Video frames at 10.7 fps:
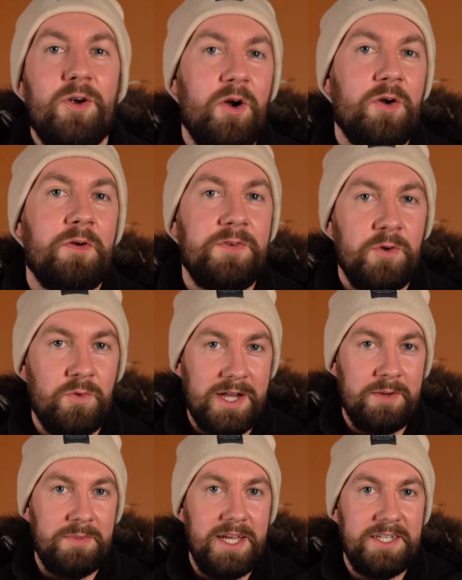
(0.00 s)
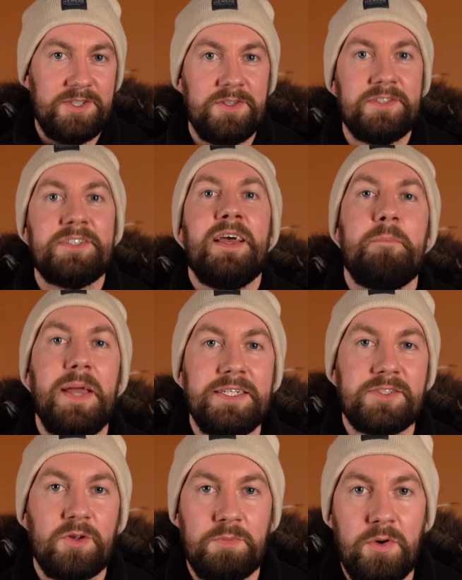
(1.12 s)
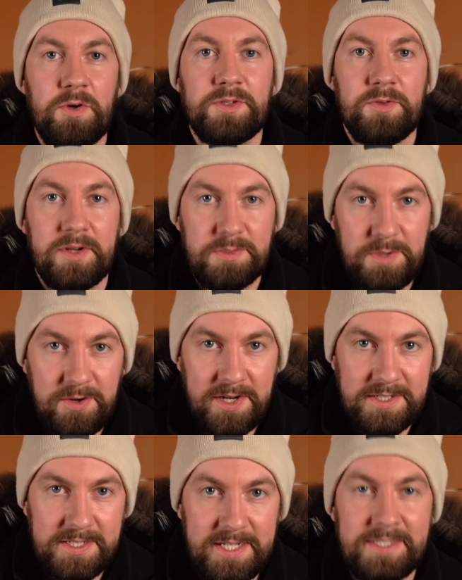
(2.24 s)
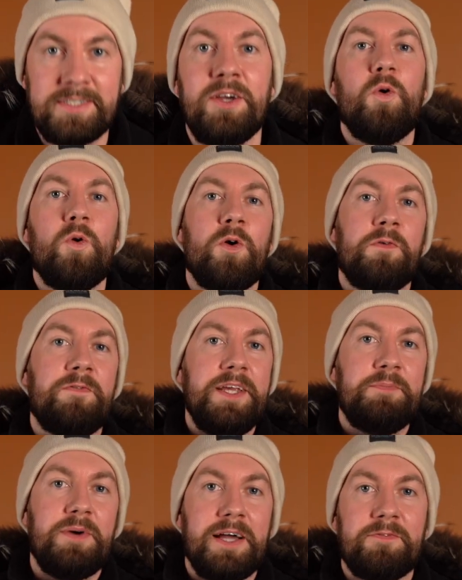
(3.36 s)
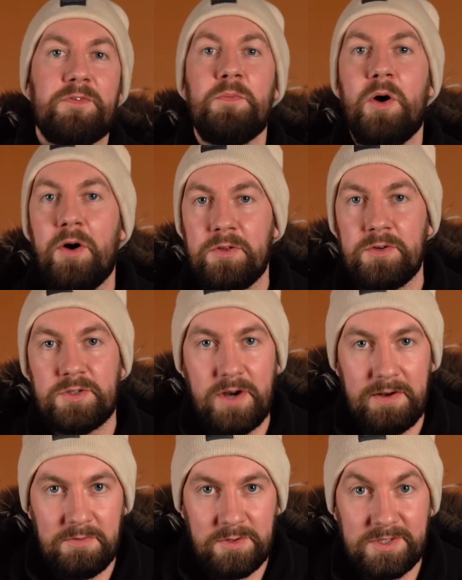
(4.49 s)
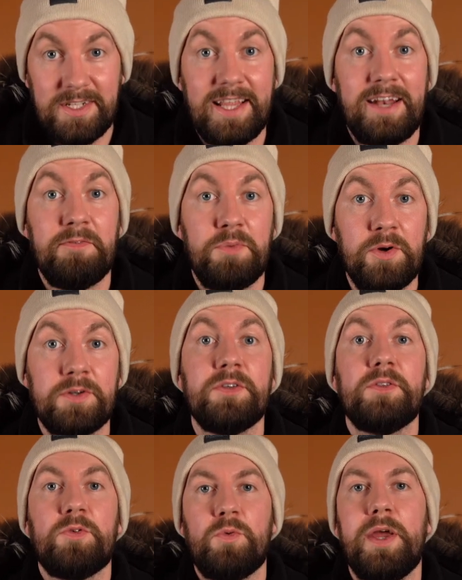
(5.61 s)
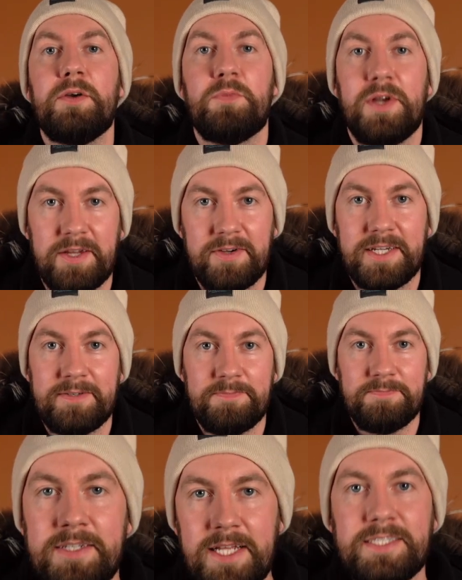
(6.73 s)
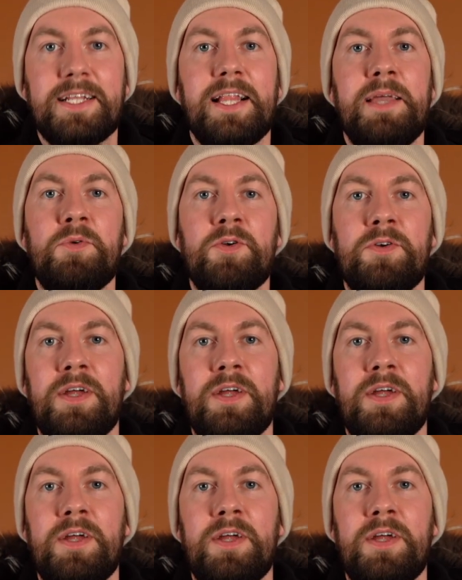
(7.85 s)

are a few recommendations based on personal experiences or feedback from other travelers that have booked through Wake Up Reykjavik. Disclaimer,